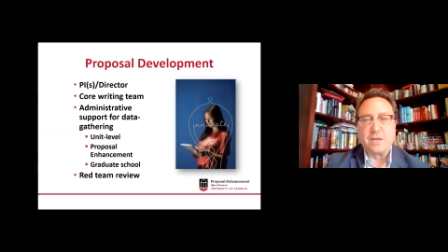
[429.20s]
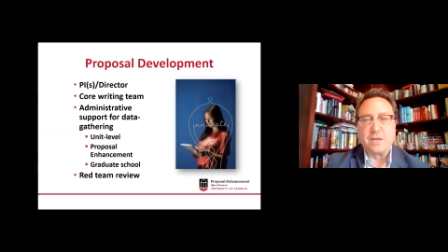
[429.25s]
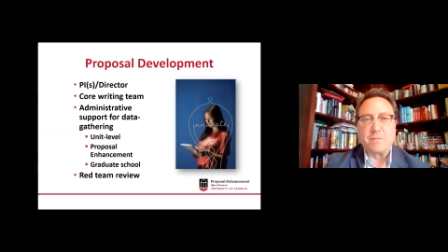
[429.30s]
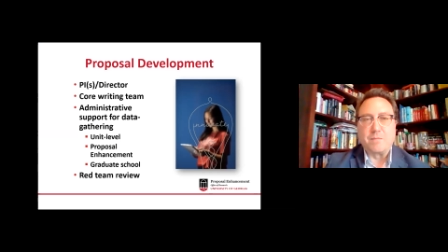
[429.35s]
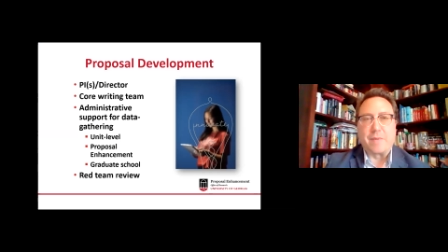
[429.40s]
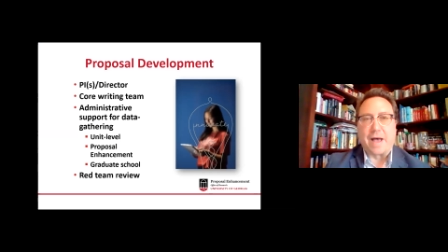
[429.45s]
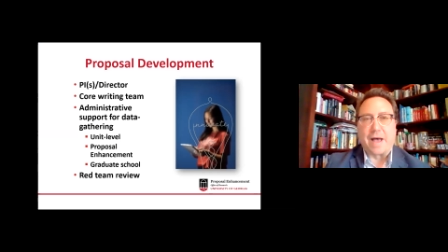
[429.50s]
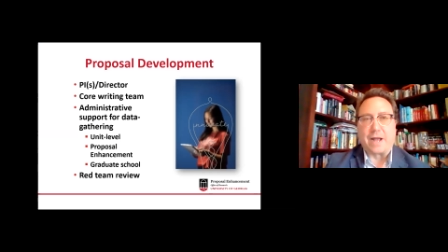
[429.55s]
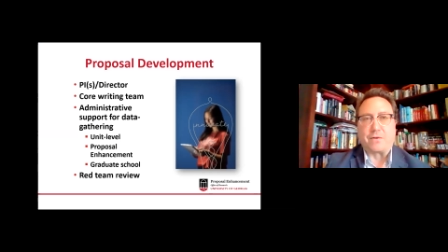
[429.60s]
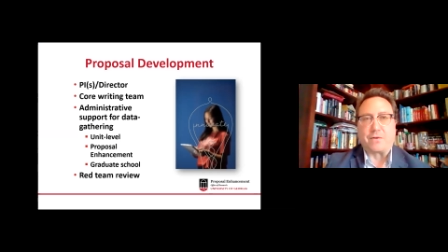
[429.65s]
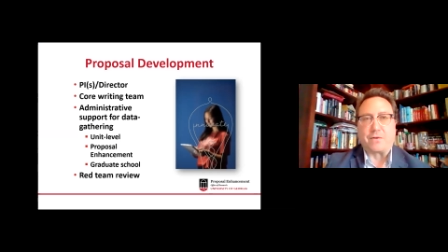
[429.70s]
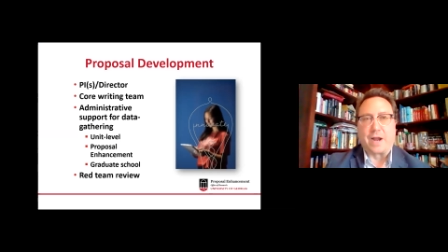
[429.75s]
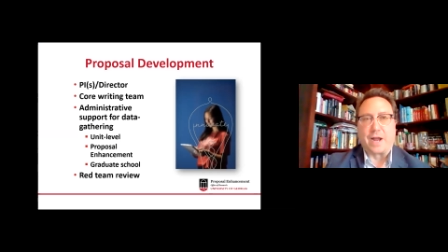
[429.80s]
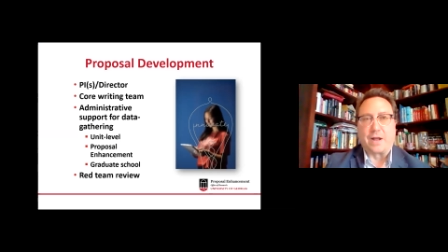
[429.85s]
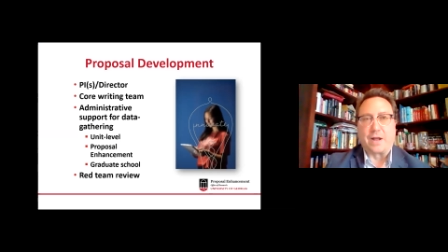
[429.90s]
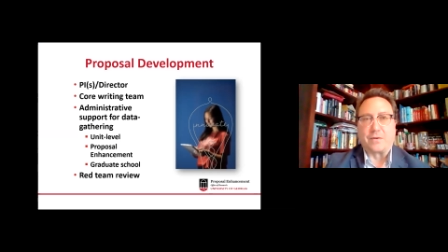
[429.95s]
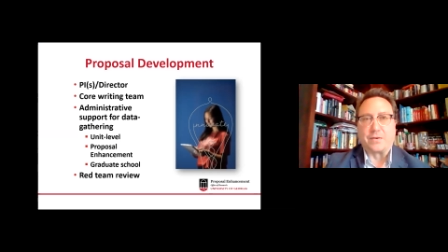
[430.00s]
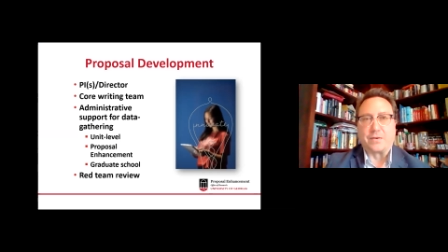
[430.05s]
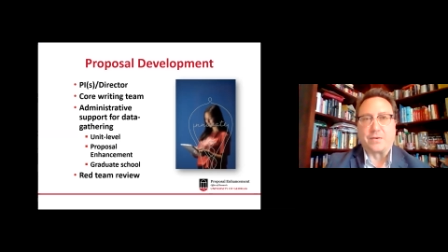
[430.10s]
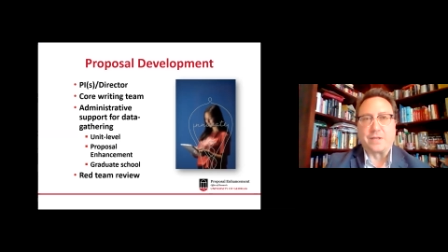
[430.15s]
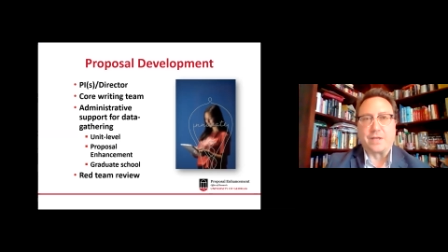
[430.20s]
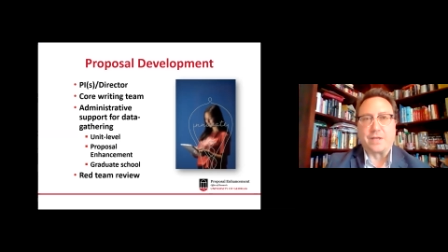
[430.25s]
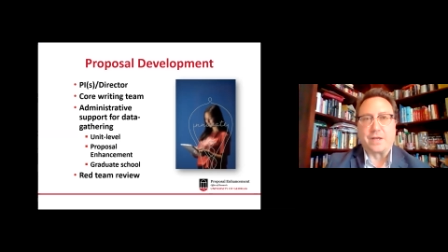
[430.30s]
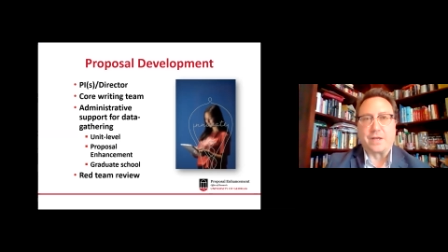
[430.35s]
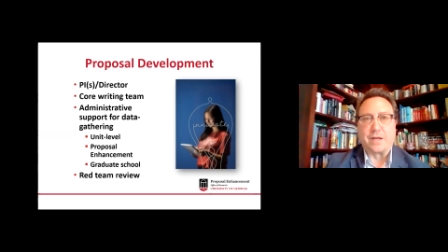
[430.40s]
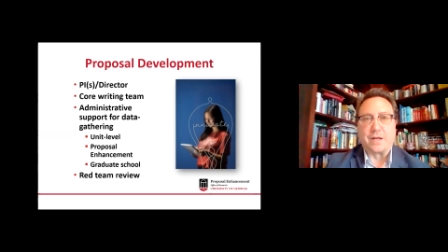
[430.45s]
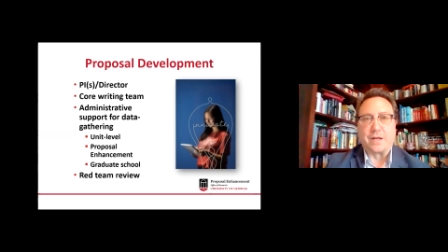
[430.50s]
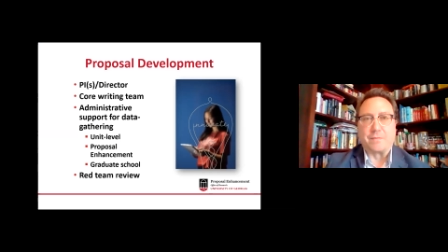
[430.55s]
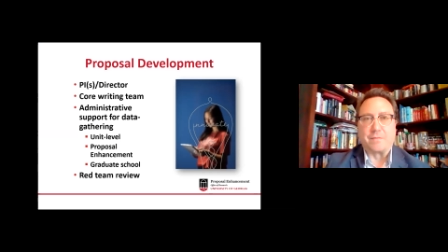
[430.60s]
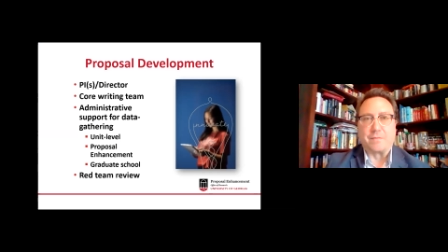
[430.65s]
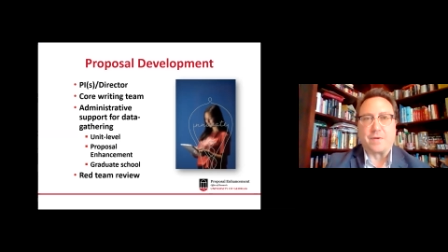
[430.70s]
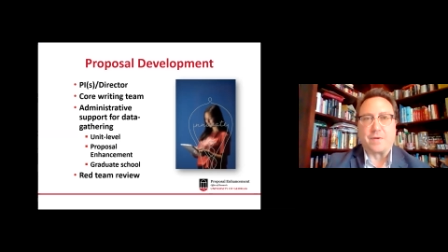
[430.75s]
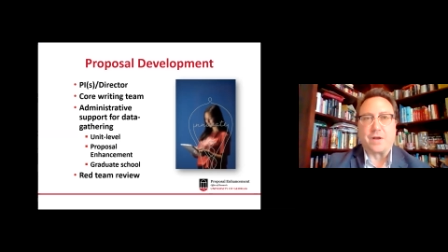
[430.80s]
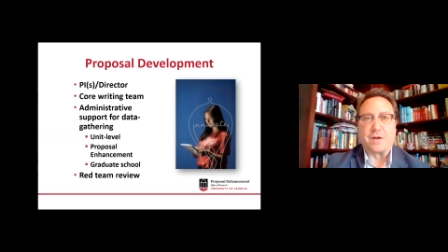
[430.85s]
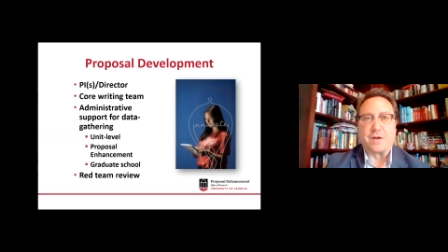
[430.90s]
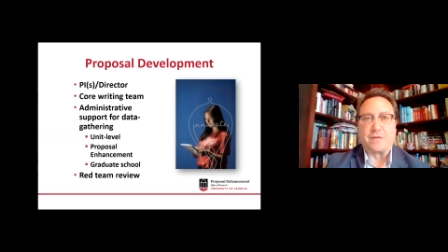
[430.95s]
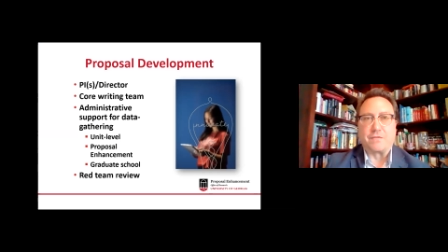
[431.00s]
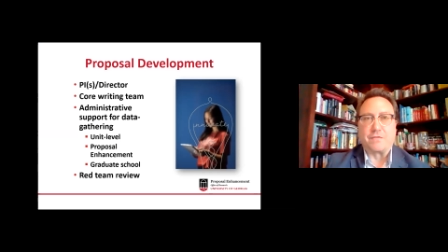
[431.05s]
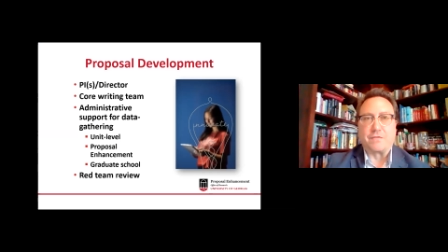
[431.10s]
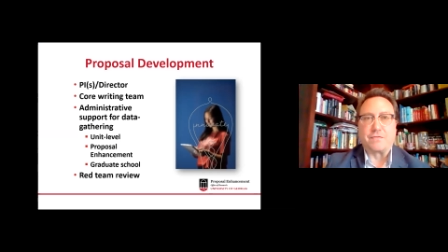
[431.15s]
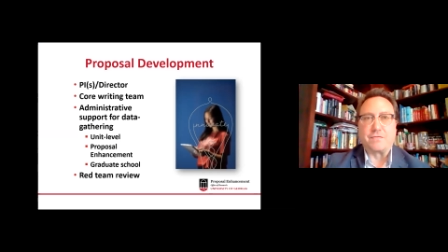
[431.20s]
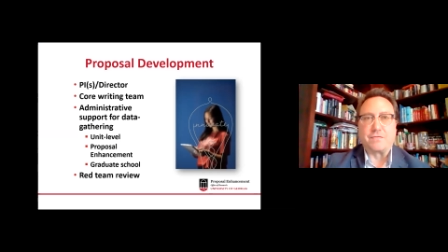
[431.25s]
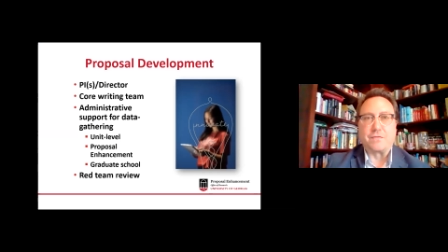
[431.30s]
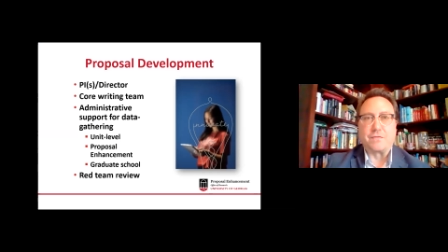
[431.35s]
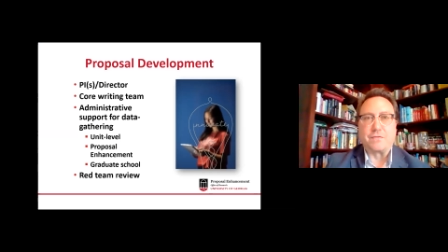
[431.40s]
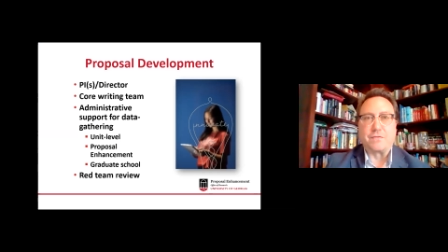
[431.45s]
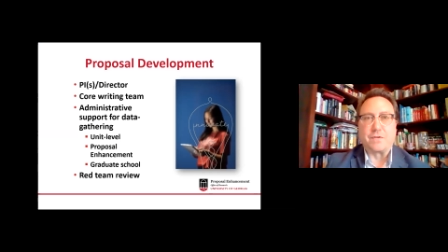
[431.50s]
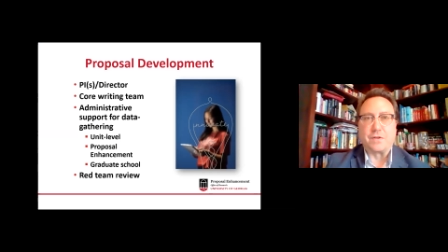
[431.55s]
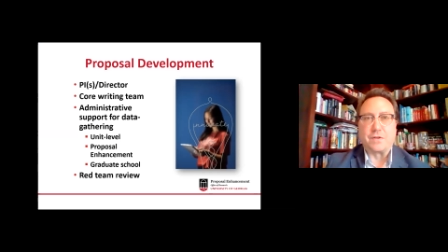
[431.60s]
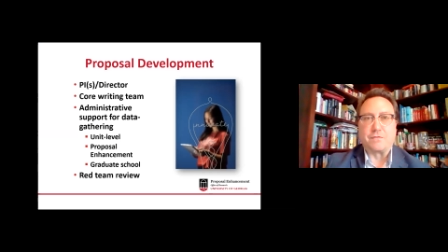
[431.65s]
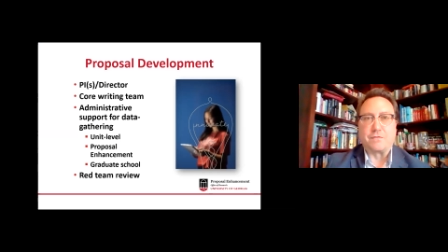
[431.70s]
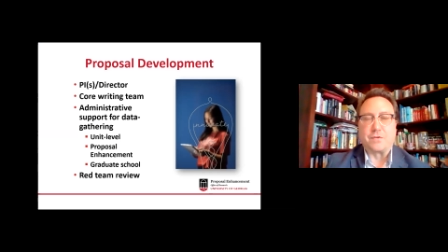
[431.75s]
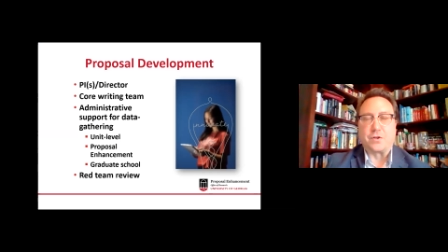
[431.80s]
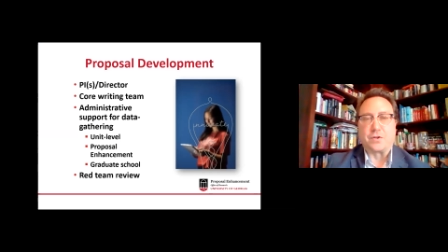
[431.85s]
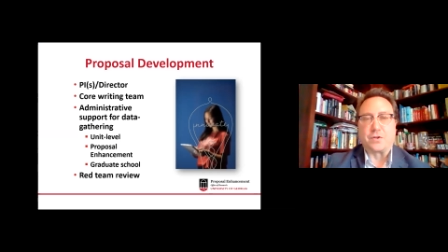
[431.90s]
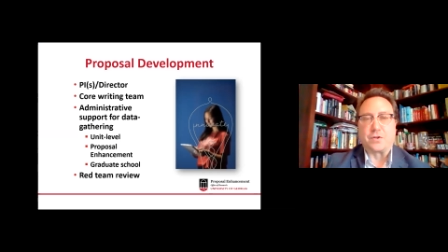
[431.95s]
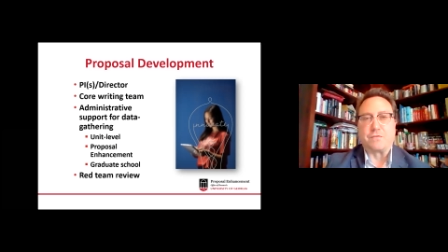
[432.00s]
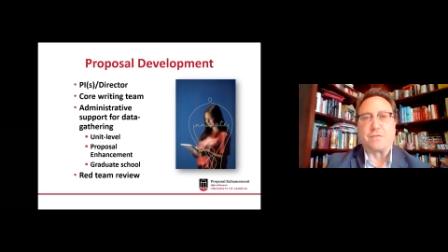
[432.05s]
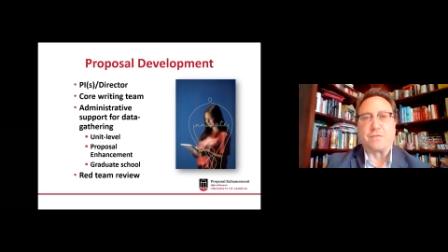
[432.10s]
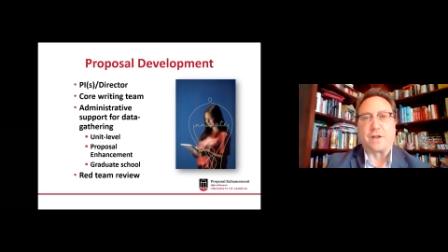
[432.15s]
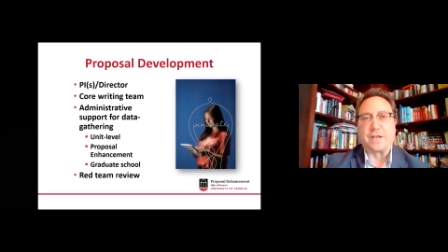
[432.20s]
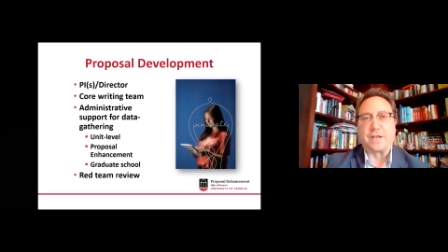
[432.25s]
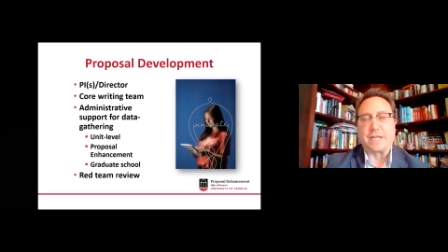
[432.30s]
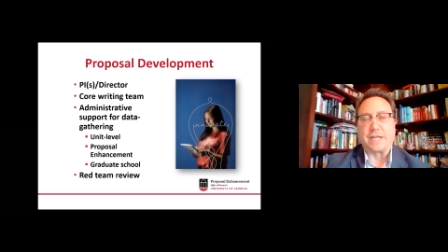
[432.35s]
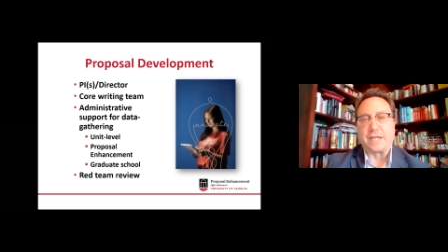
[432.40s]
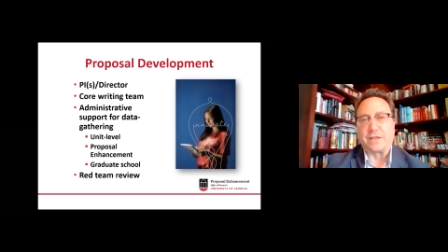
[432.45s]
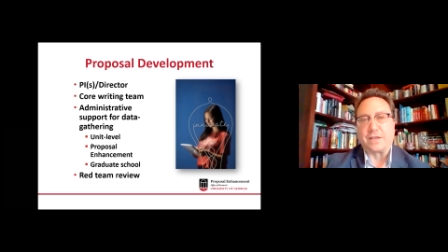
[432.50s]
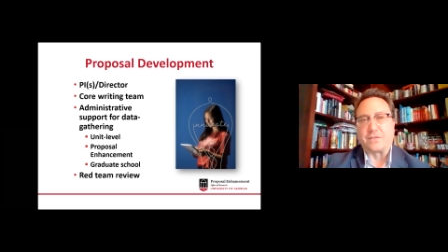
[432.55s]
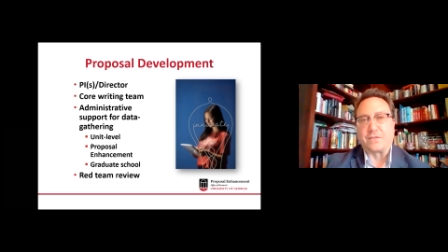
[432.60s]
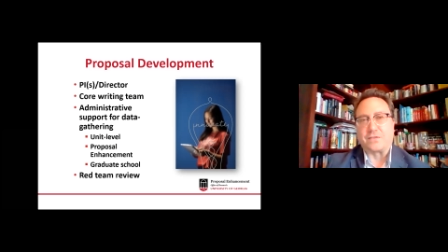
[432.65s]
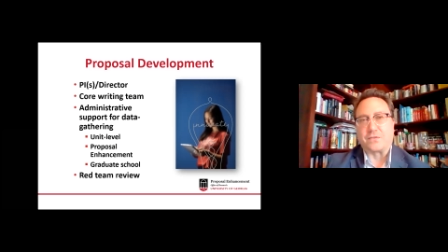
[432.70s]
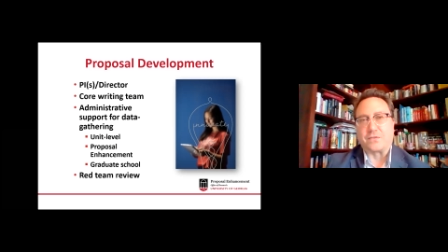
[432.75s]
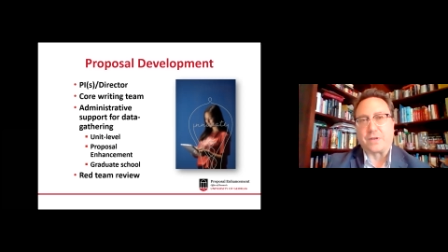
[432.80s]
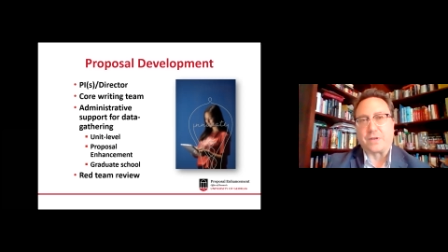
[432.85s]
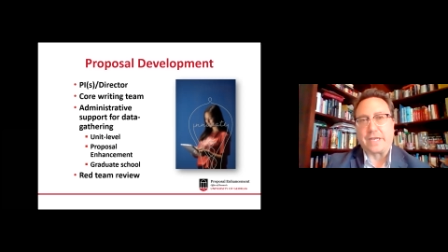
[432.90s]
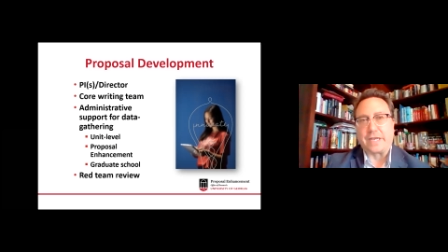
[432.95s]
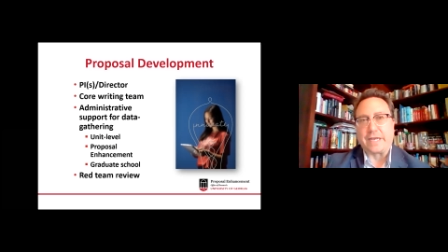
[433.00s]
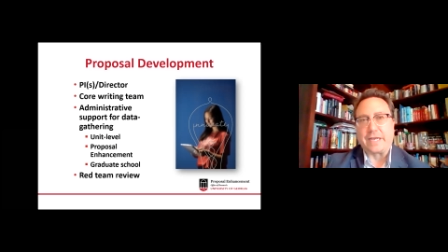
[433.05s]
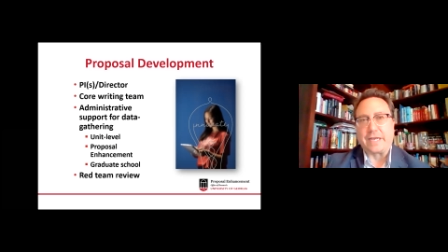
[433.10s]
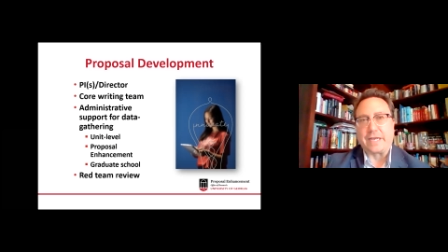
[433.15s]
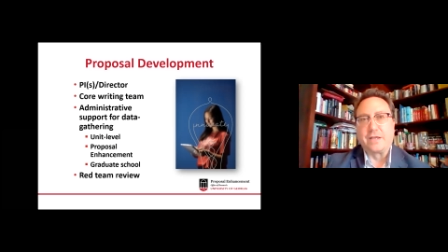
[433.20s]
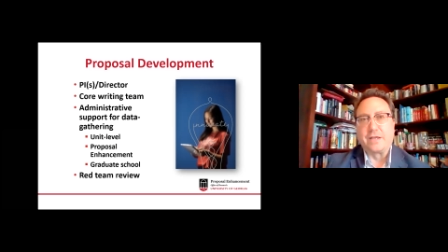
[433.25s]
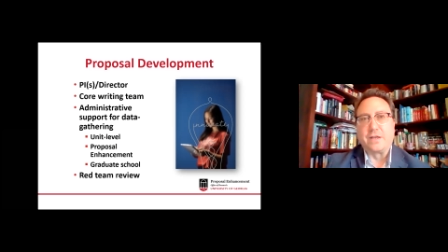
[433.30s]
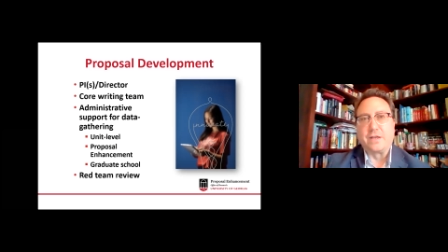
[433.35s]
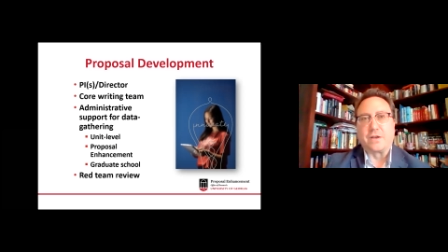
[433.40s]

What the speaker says: background of good funding history,